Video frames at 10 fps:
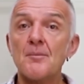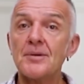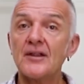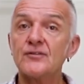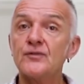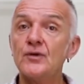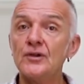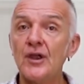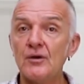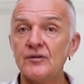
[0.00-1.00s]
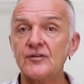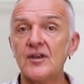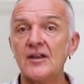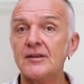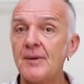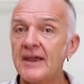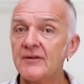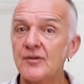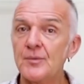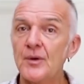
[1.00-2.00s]
plus full notes at the back
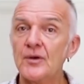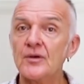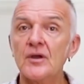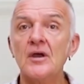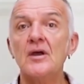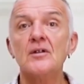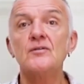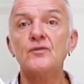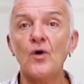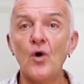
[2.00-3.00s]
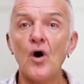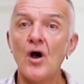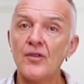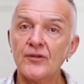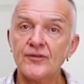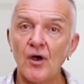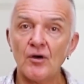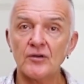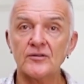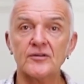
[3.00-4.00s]
of the book for the
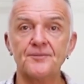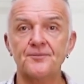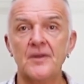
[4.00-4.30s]
songs.